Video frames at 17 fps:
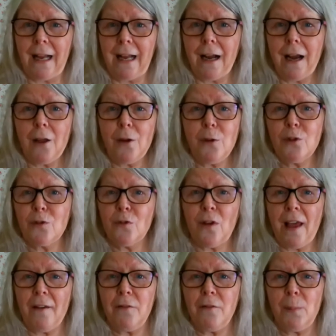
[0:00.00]
clothes for
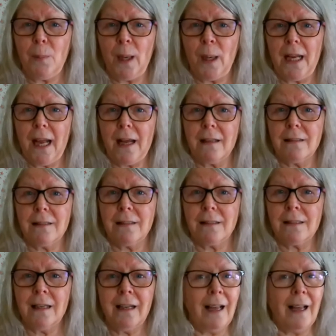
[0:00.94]
everybody else.